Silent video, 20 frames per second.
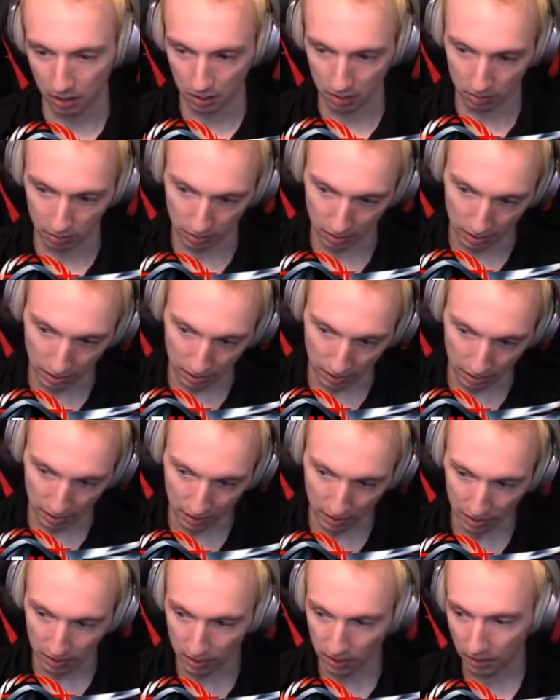
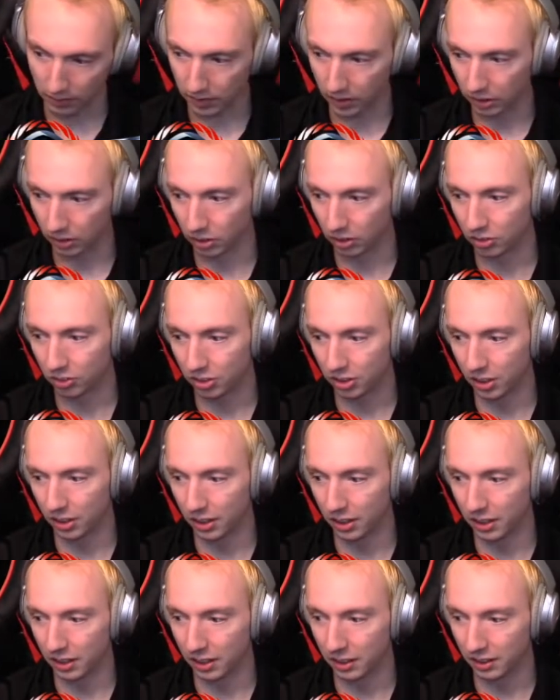And everything looks
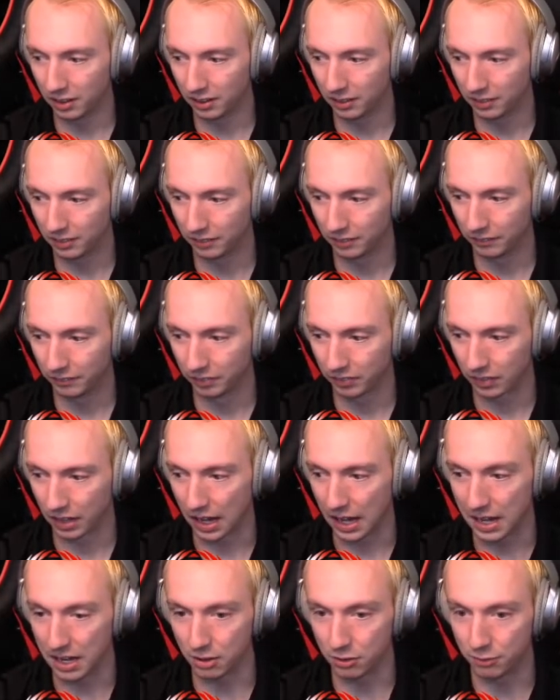good.
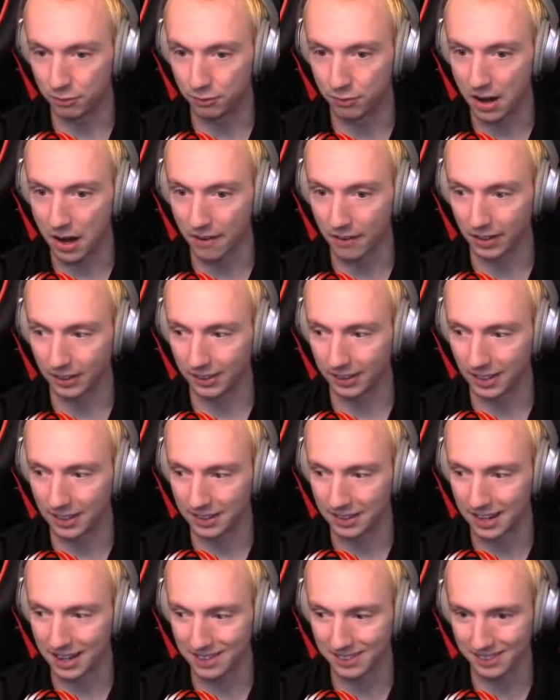It is very
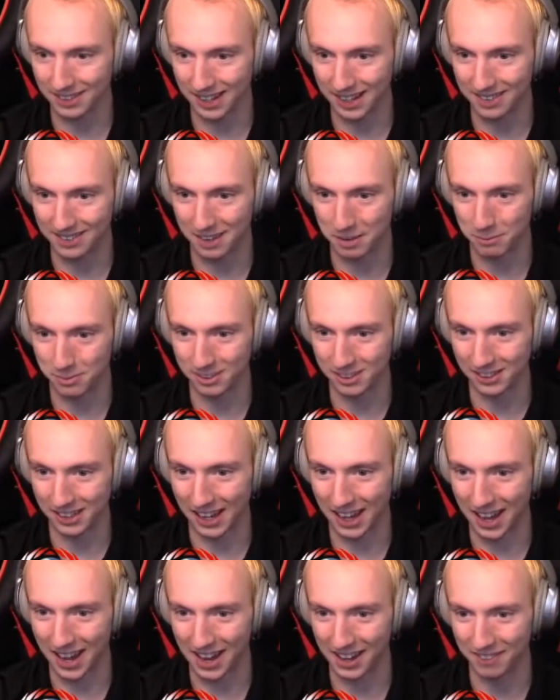thin. Yes, it is
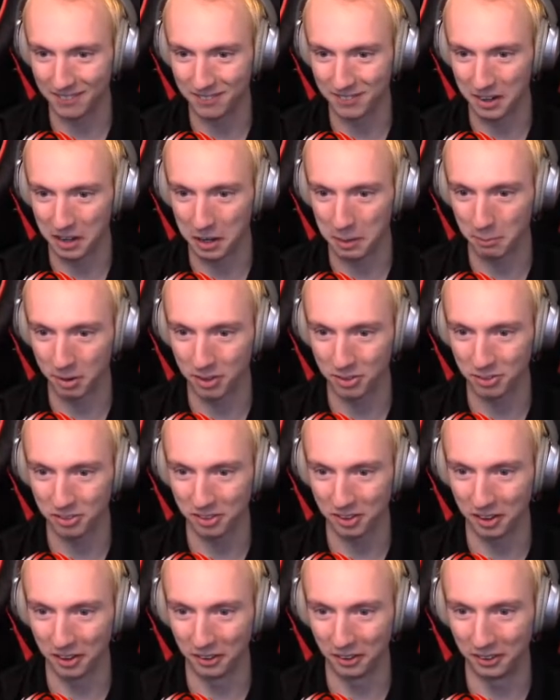MCK. Very much
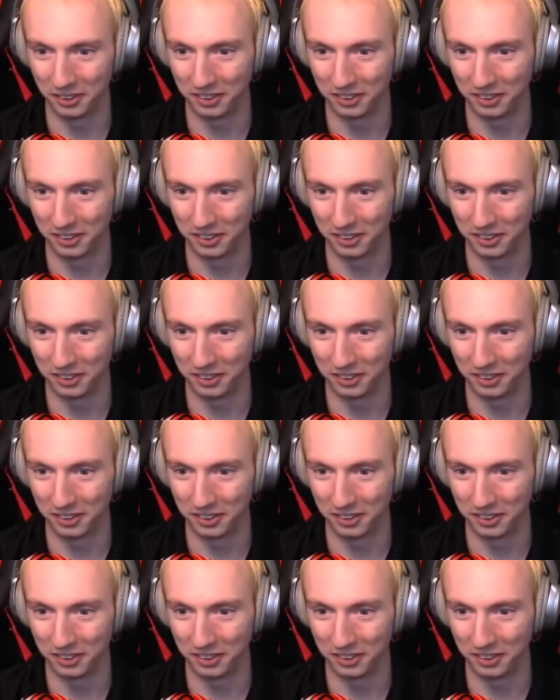so.